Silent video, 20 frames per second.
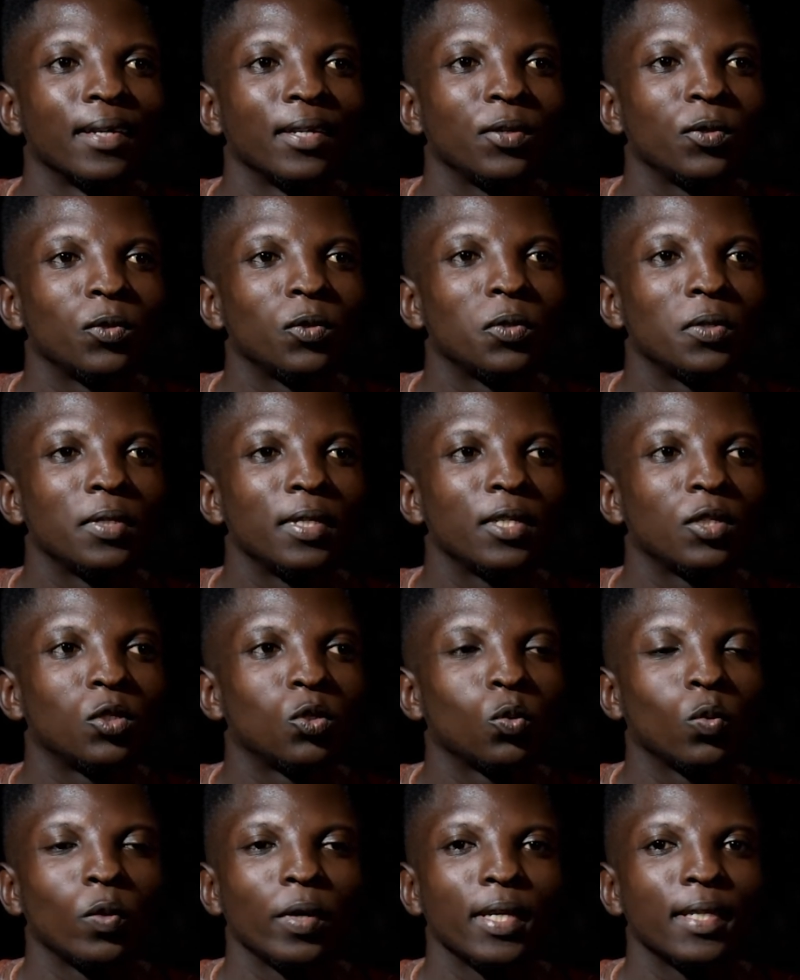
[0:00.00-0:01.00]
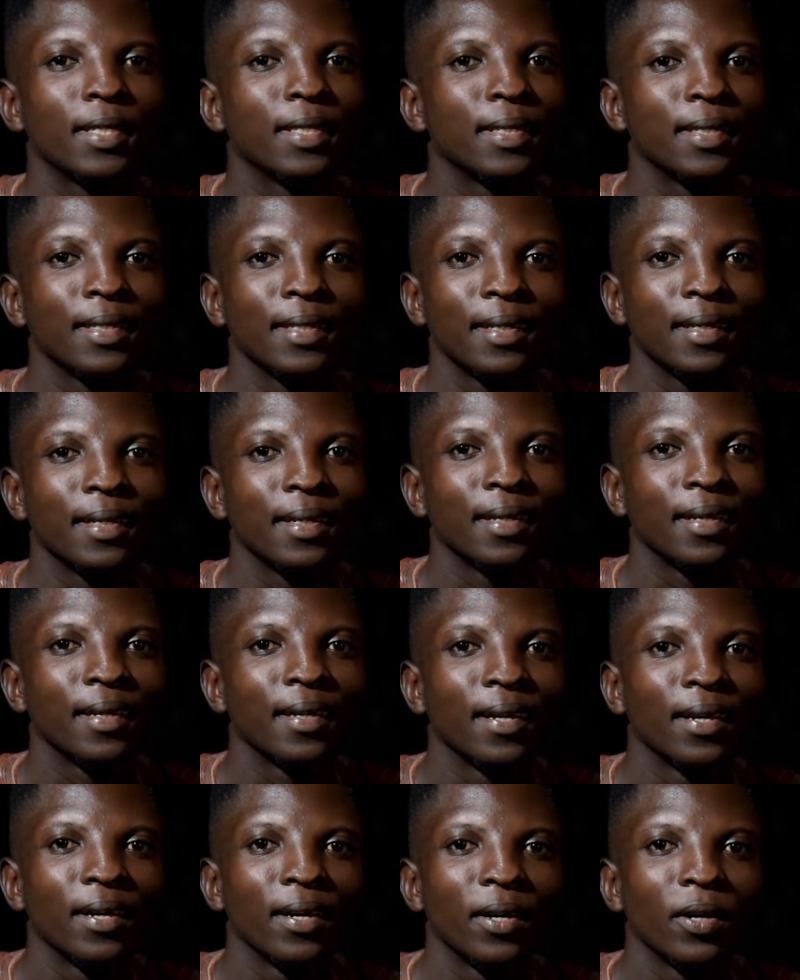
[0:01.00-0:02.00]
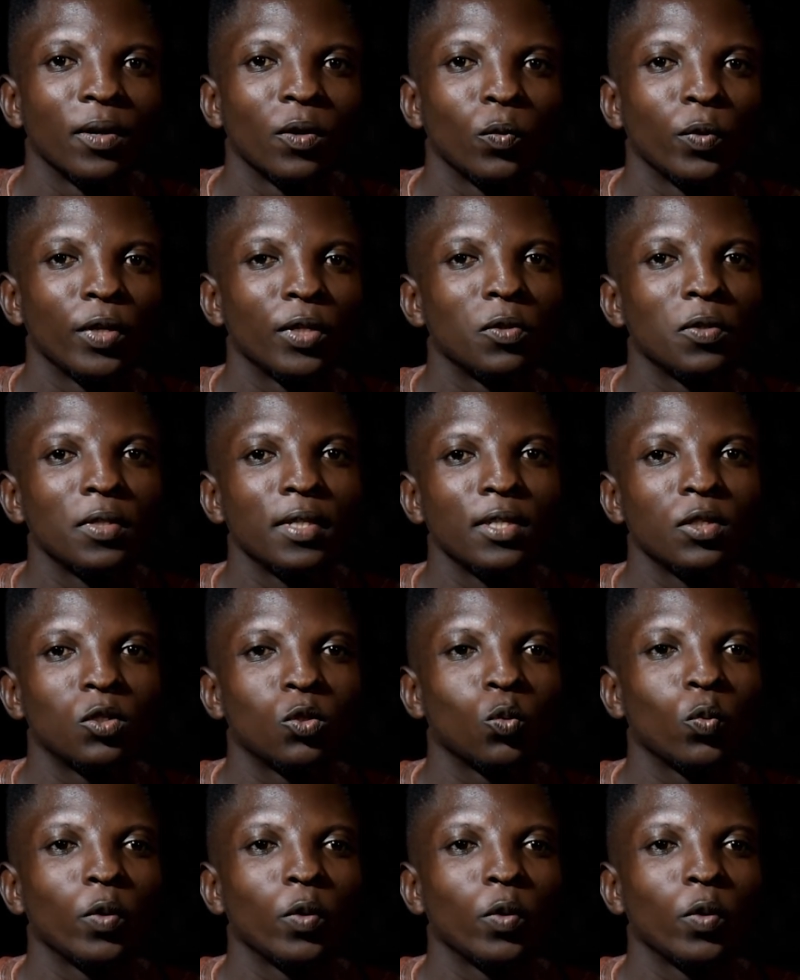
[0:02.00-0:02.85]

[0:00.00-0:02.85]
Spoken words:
You don't need to wait. We don't need to